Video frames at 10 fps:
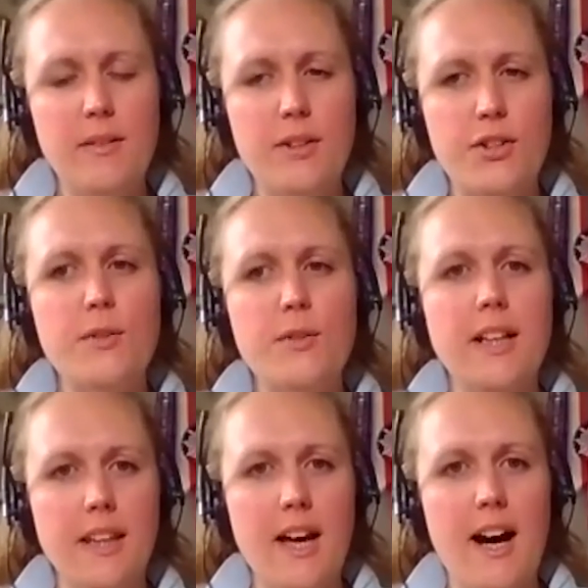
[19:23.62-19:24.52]
doing
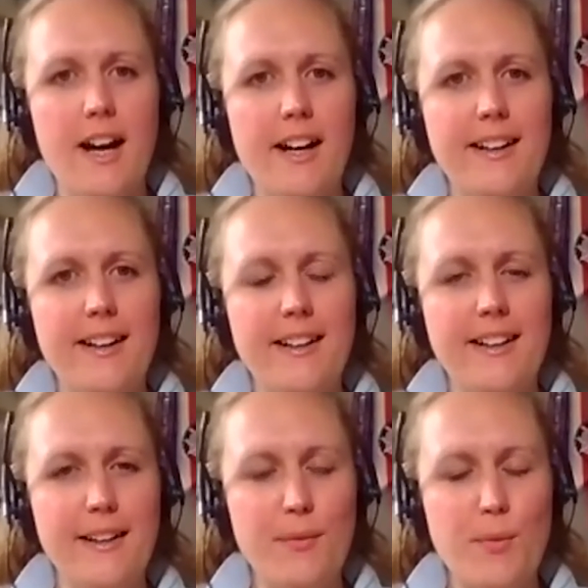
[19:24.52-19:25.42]
that
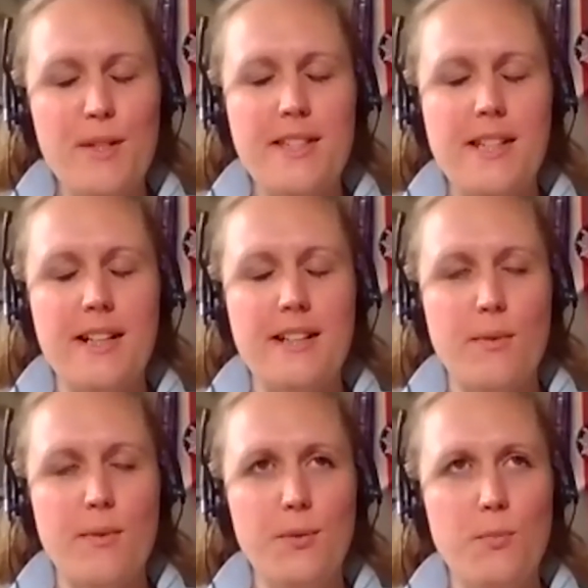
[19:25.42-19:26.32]
what we say is,
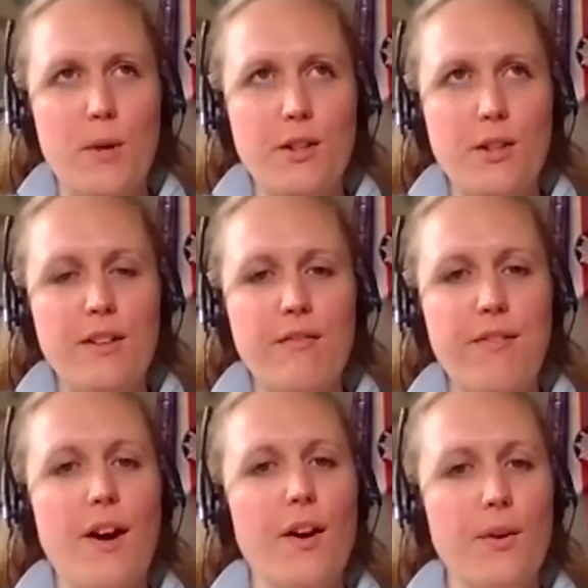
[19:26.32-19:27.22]
when you're in
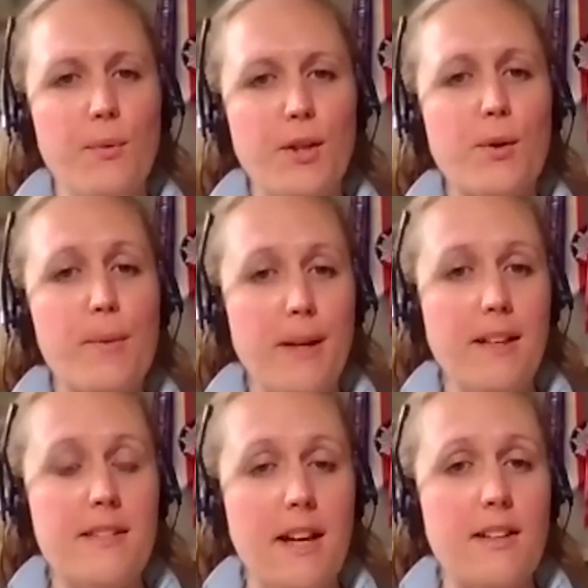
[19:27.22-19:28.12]
flow, when you're in
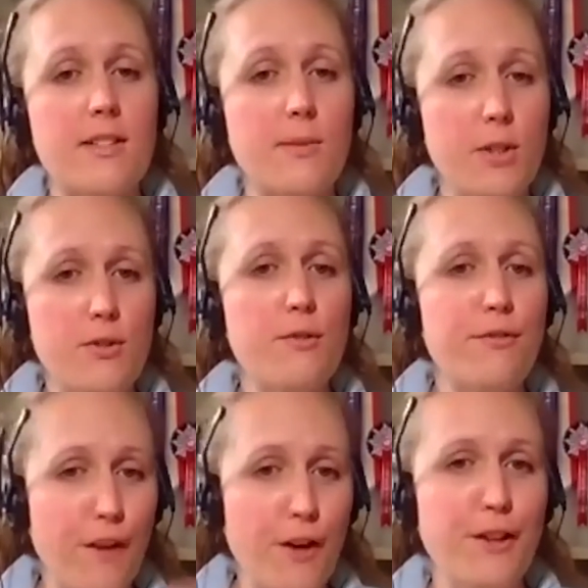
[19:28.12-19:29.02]
peak state, so you do
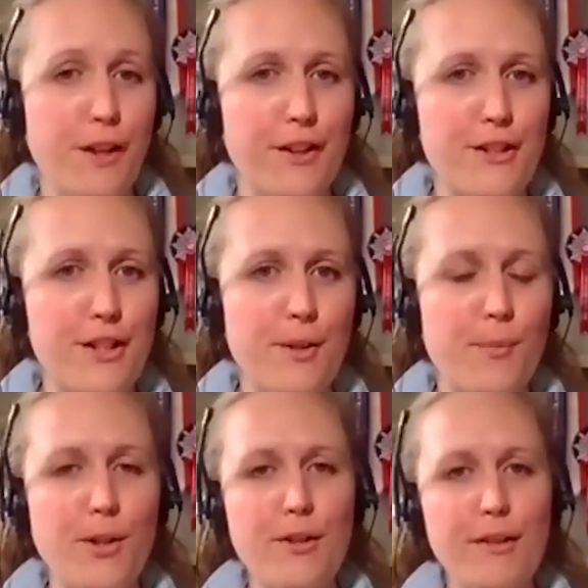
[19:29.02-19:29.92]
flow yoga, don't you?
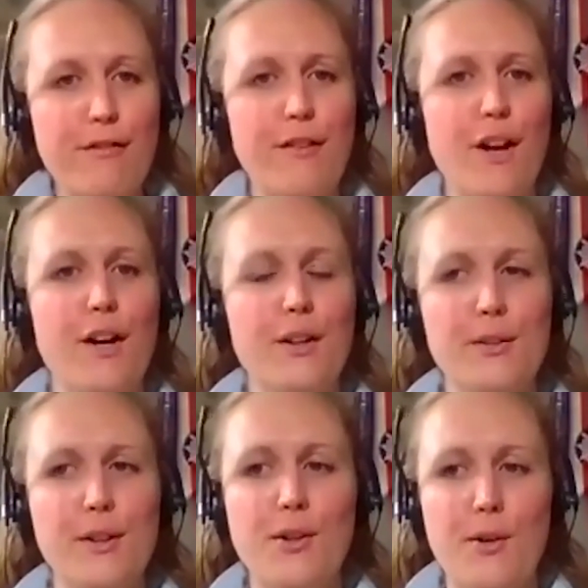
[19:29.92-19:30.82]
When you're in flow
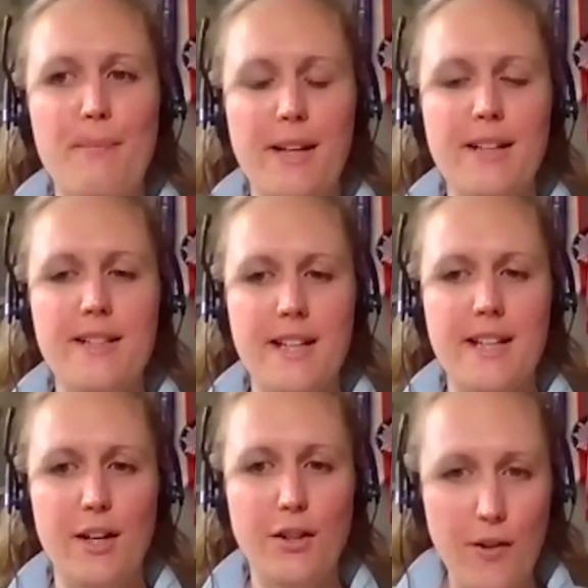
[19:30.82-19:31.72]
and you're in peak
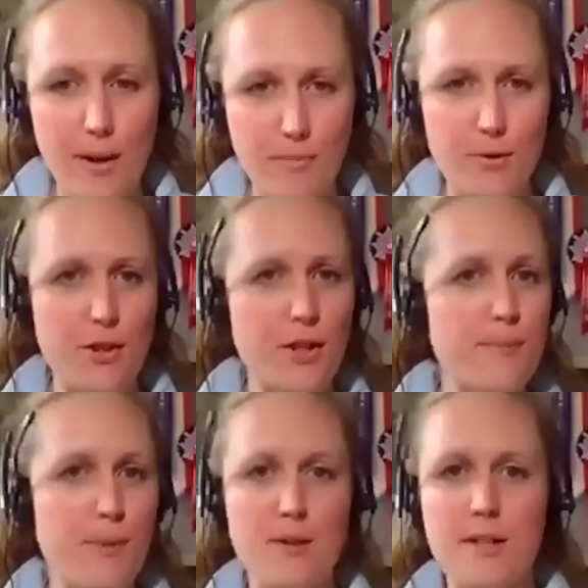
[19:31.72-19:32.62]
state and you're able to just
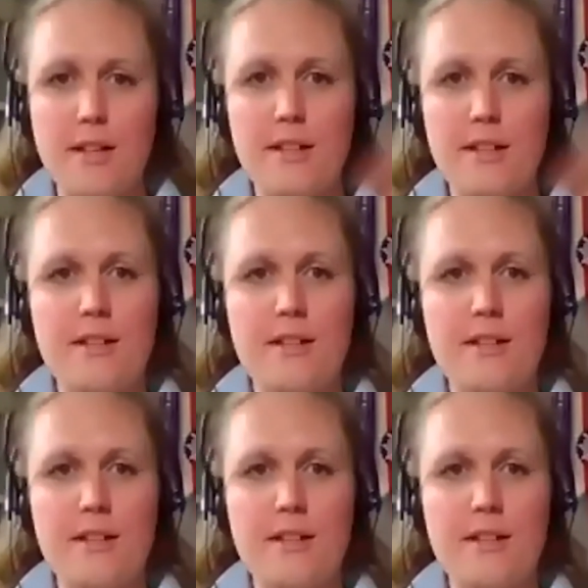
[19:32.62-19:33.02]
process,